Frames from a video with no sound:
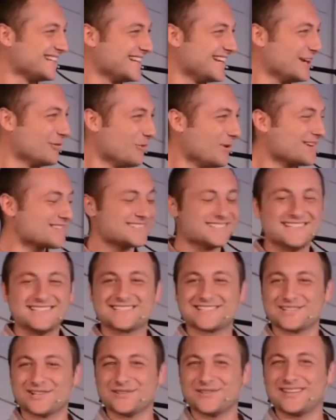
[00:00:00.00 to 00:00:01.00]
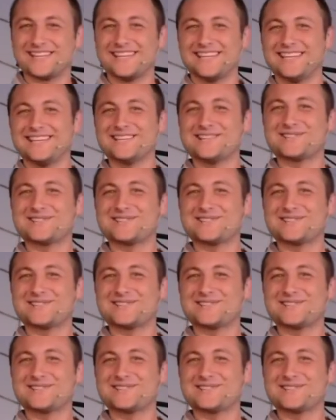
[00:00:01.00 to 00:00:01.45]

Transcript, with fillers: It wasn't until the king's